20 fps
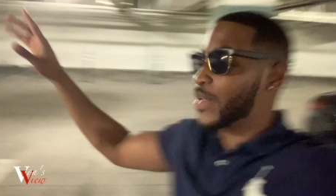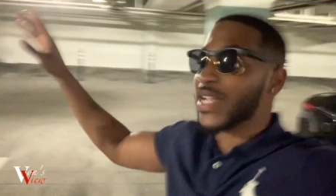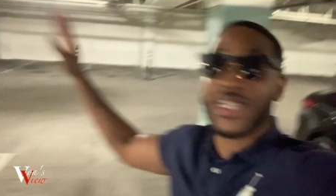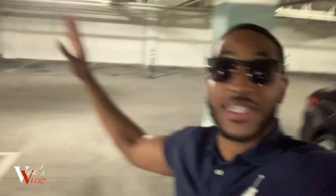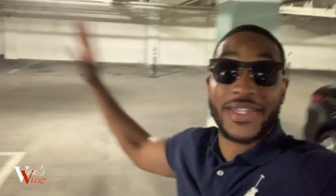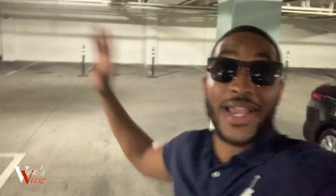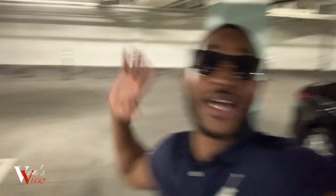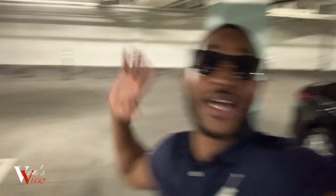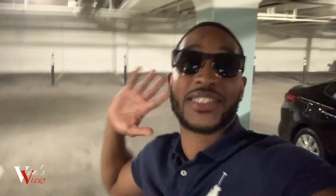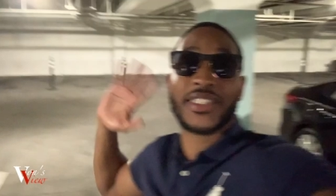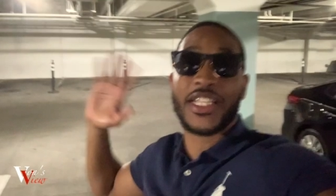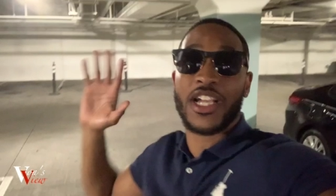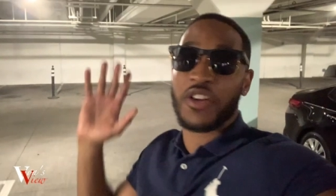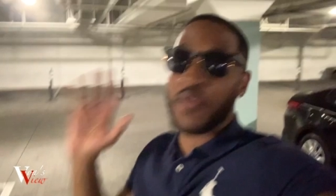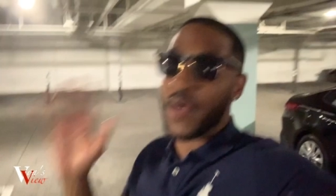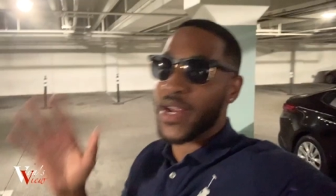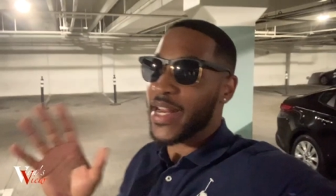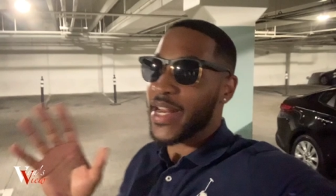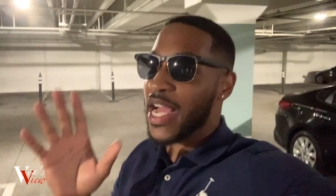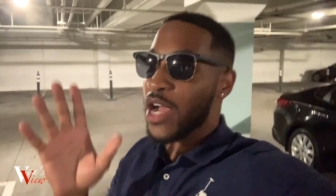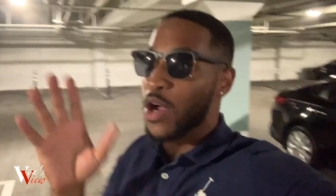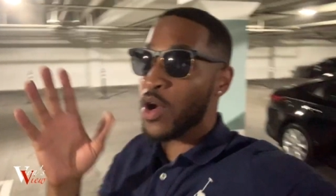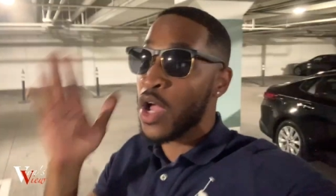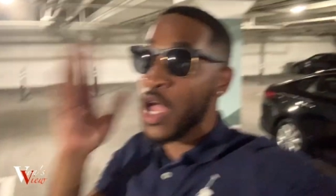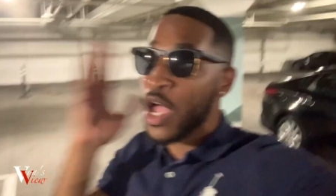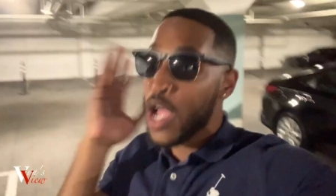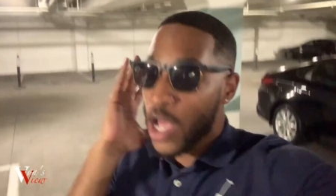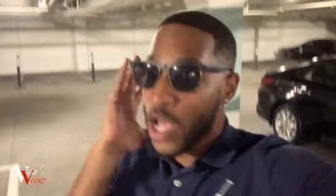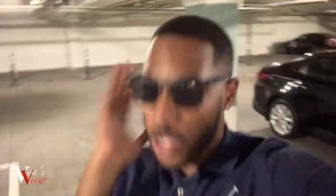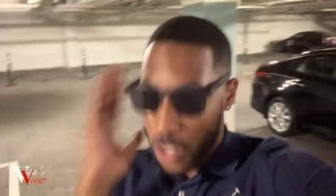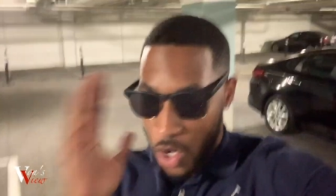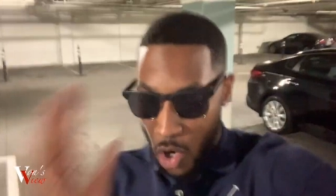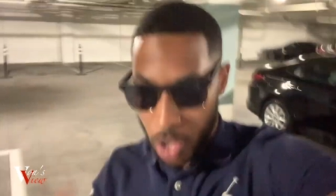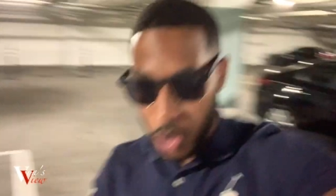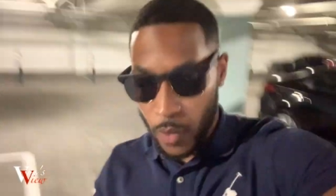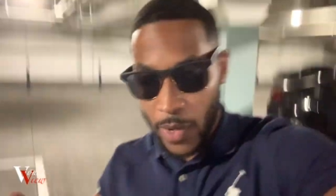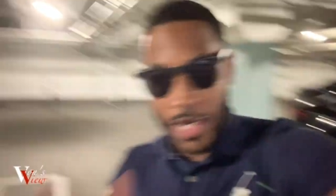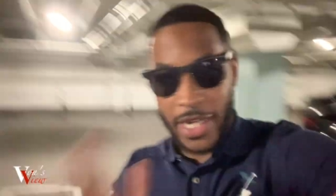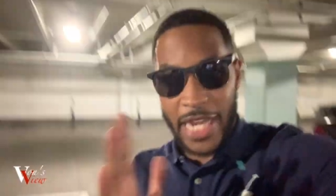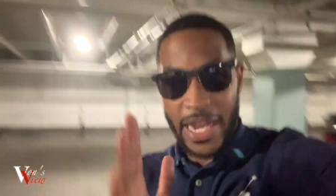in Scottsdale right now, on the
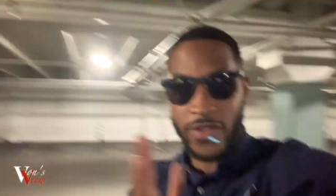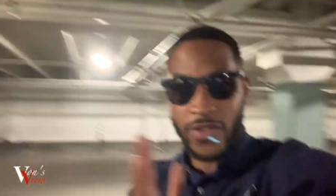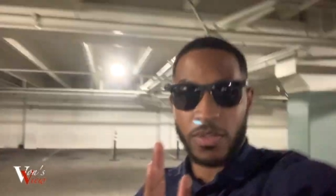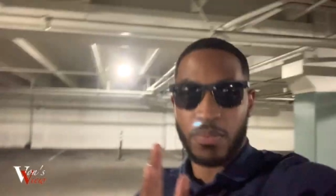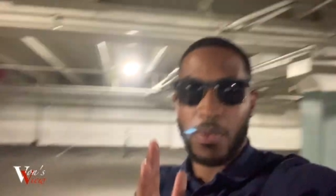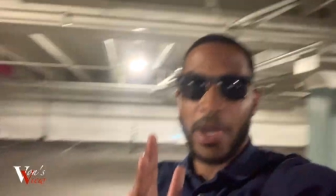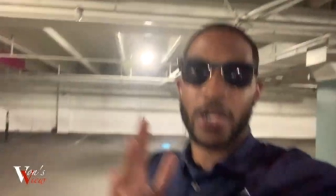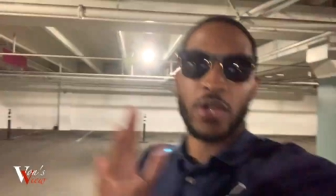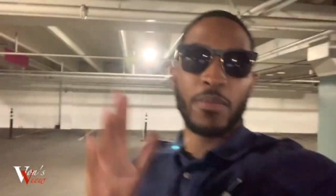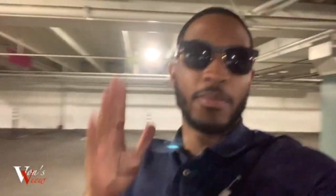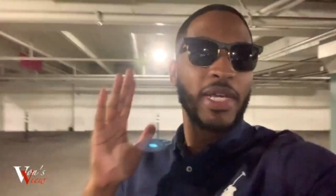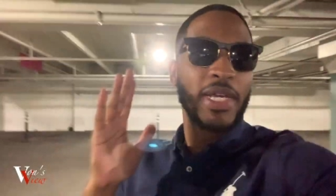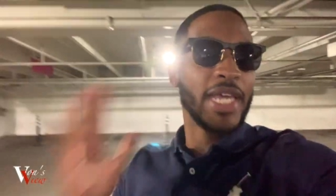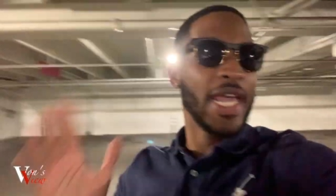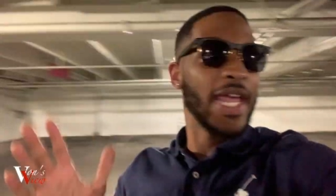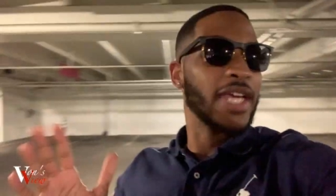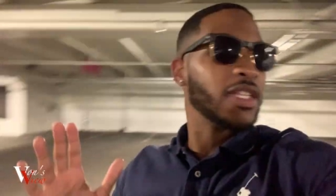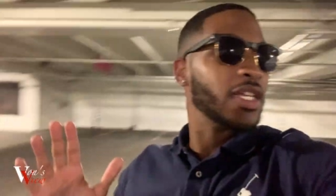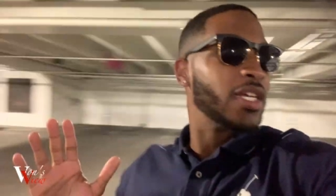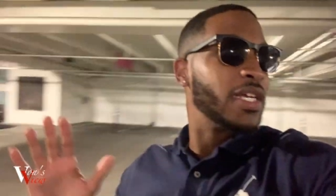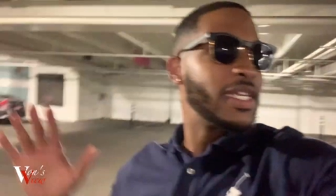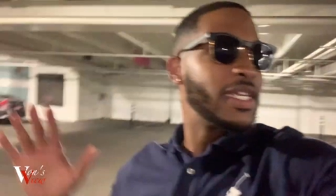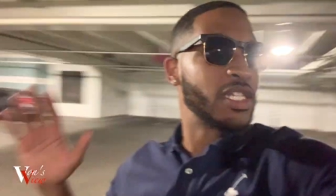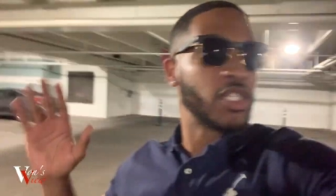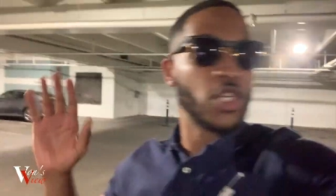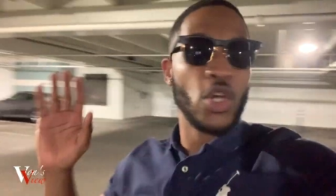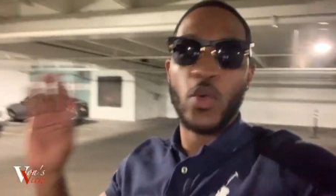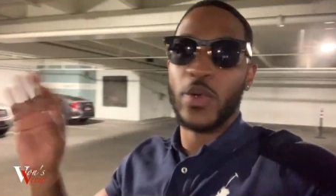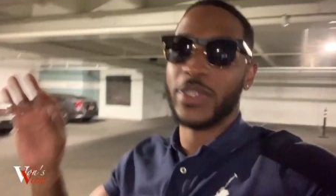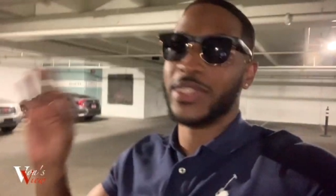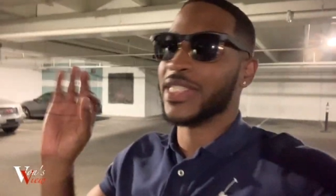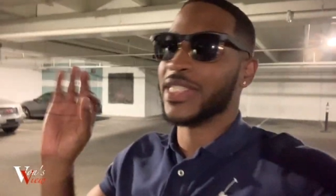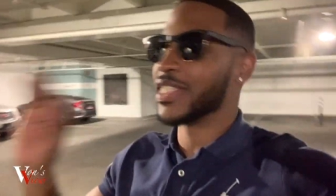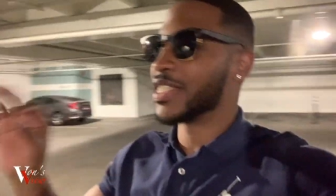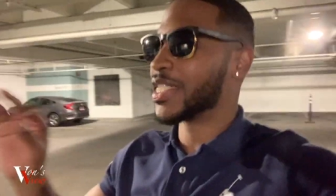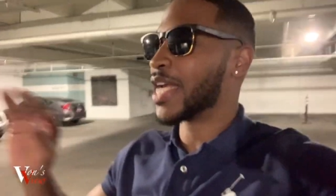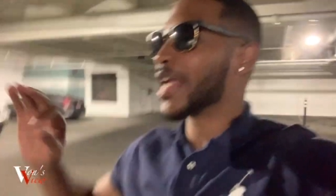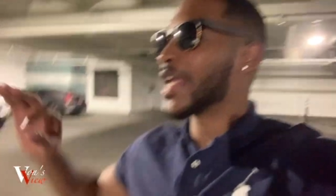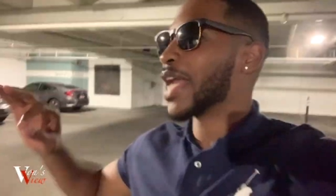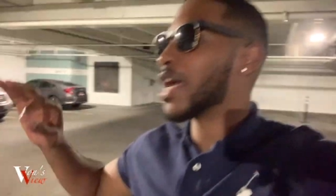way to David's Bridal. Michaela is going to
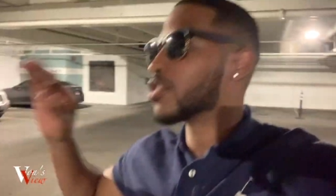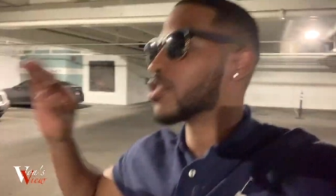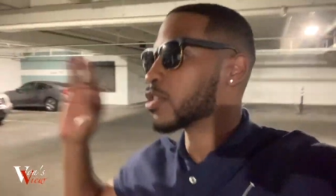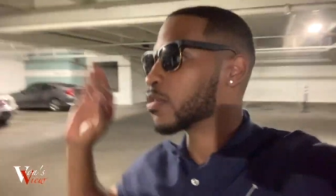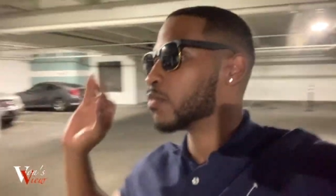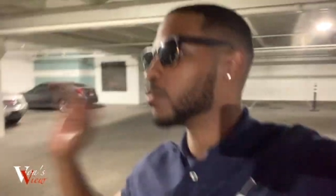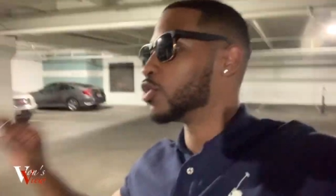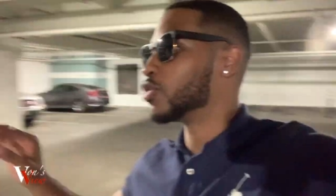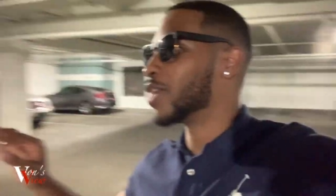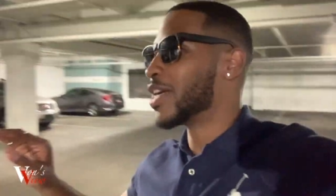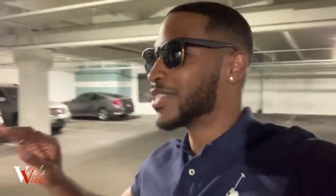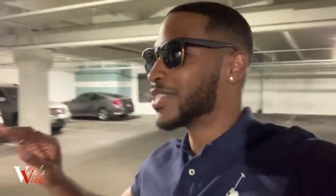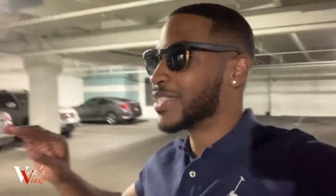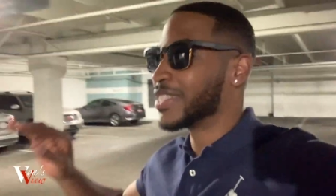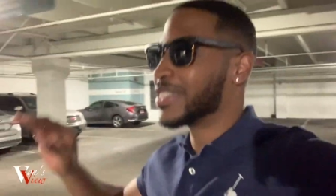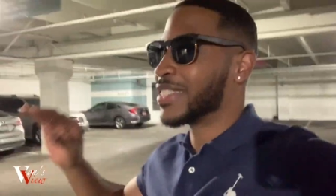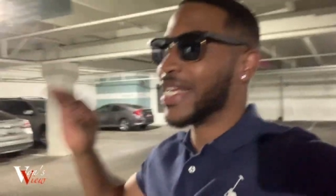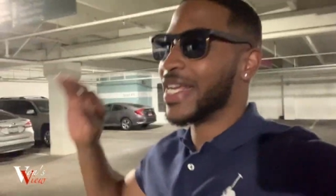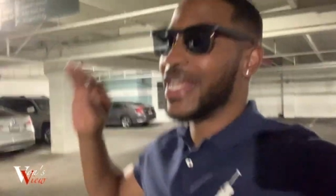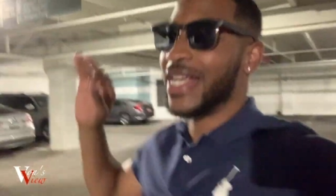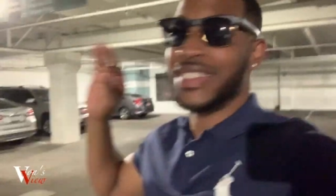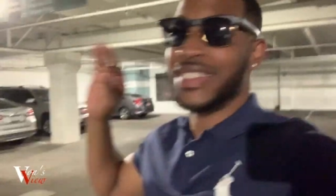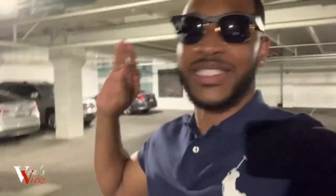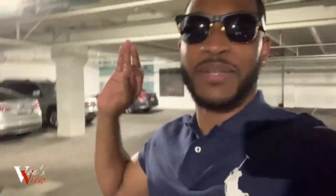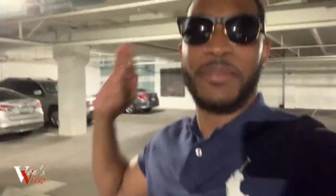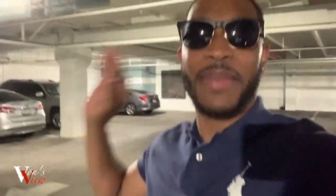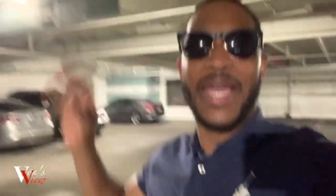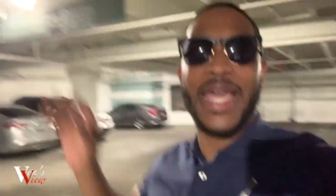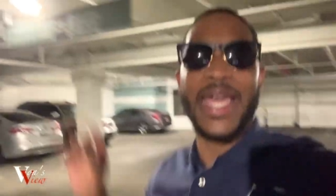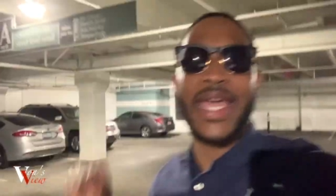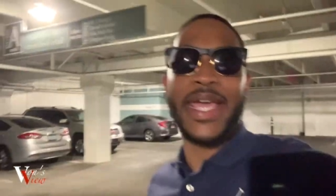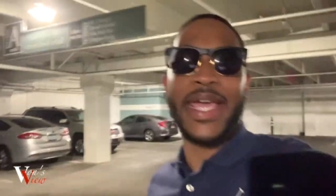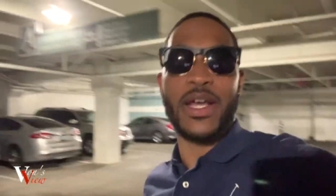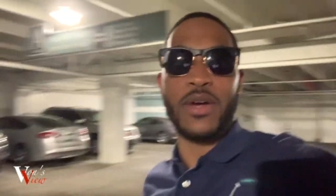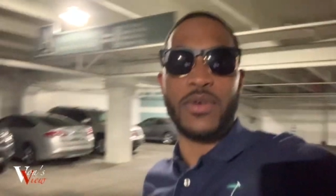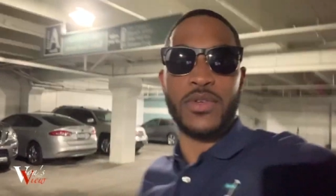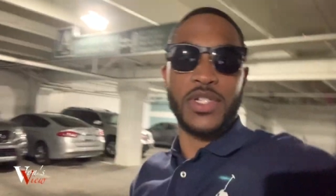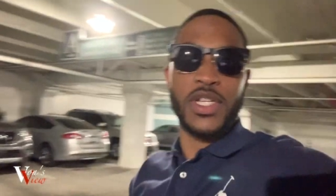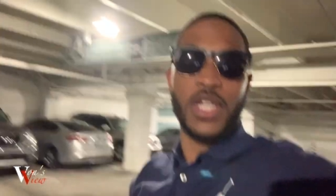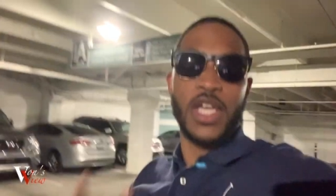check out some dresses and some
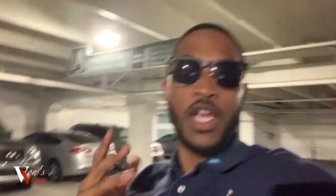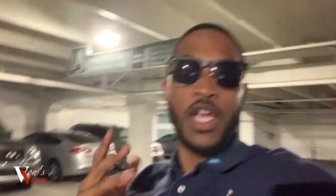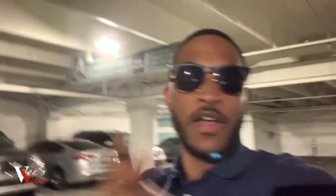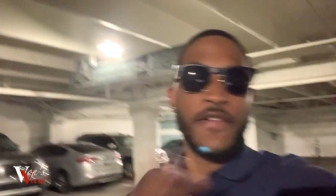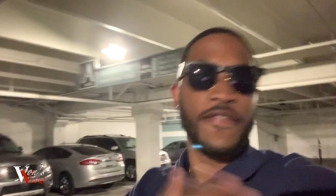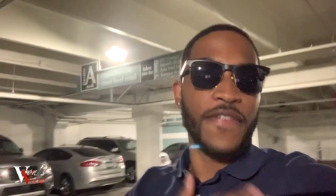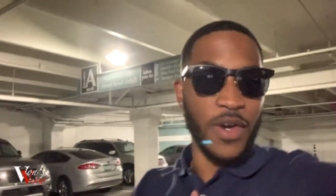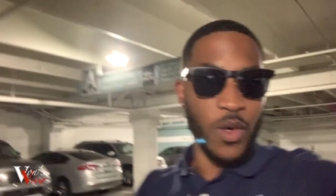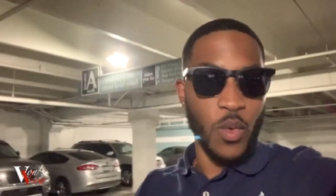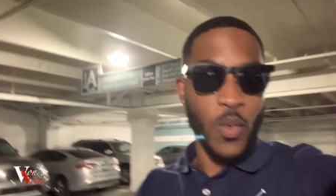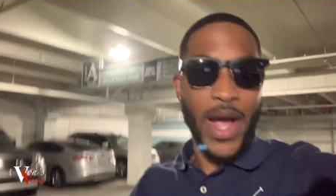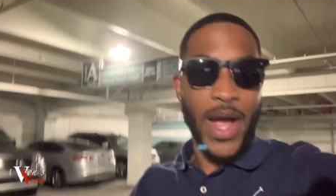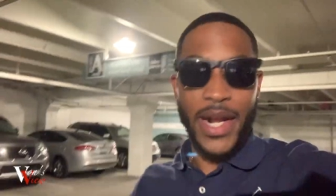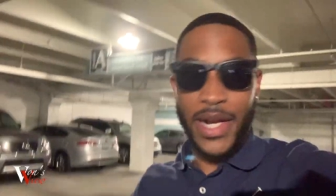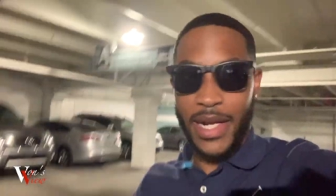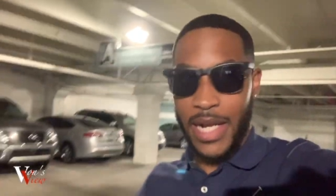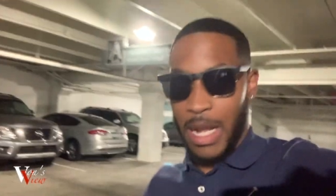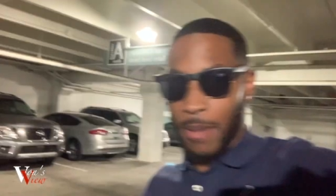heels for the wedding.